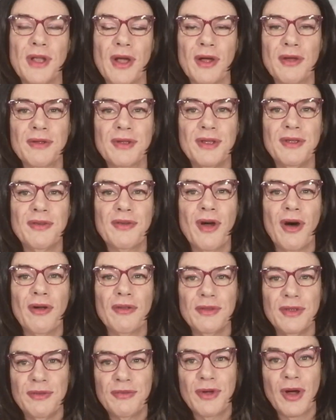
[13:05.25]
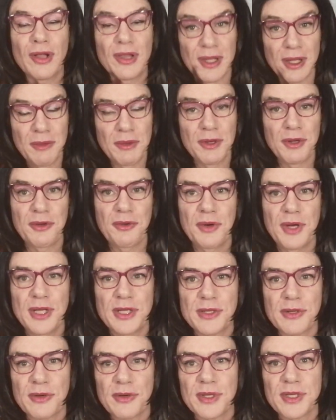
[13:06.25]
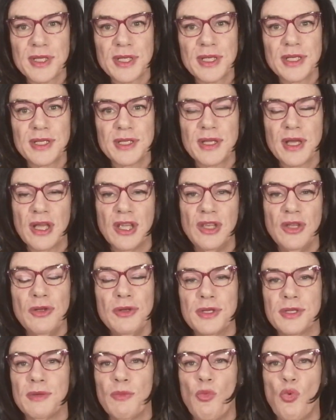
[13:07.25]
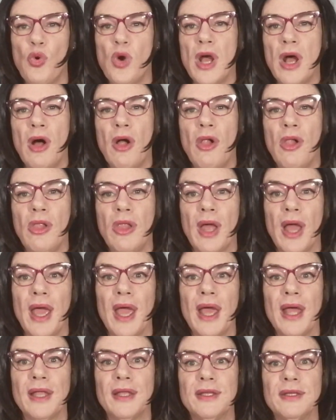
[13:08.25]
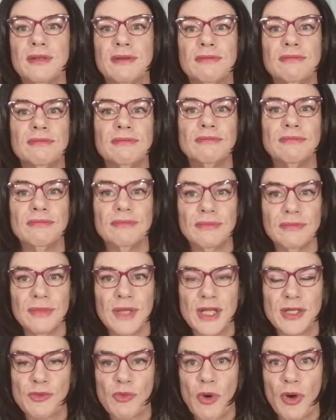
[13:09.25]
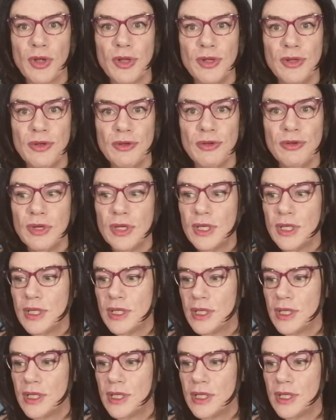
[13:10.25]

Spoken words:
You know, you've got limited resources, use them well, and it's what you